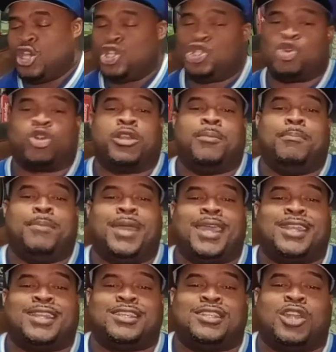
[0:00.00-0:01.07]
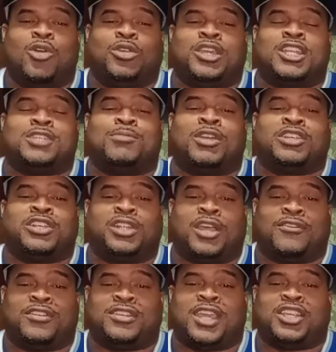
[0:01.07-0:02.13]
Jordan mids don't get as much
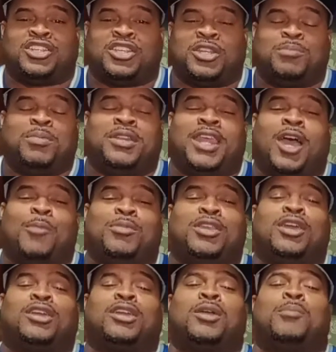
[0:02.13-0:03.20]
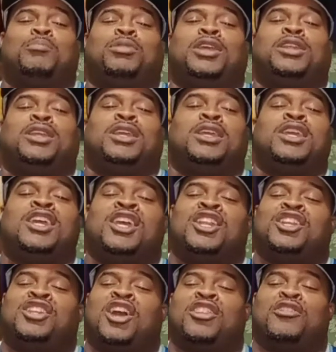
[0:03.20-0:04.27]
love as they should, but that'll be a completely
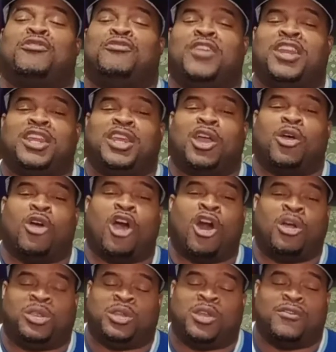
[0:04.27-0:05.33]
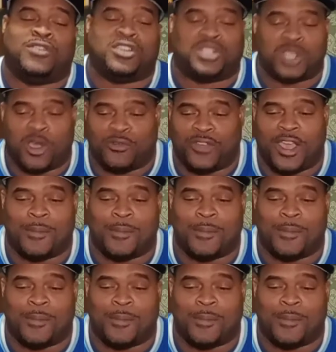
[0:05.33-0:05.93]
another video all in of itself.